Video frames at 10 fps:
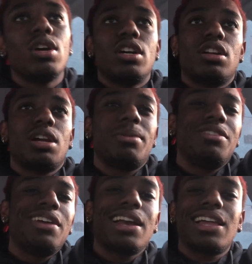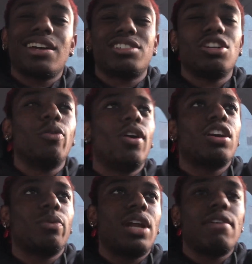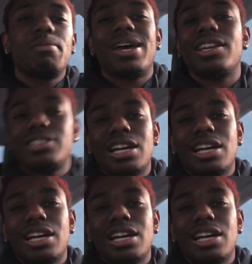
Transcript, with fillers: You know what I mean? You got like a show on or whatever, but that's